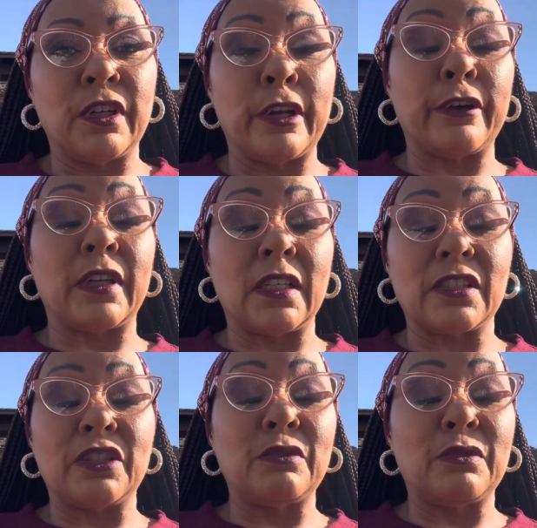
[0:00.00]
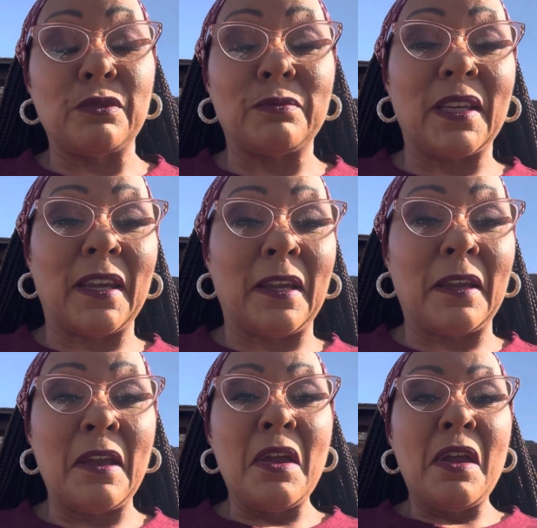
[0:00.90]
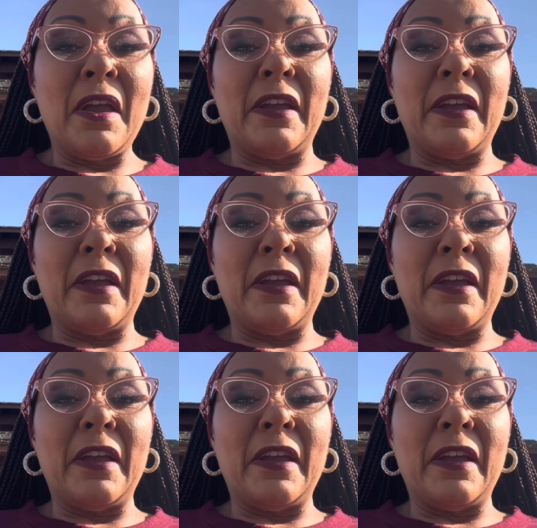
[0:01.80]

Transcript: learning this YouTube thing.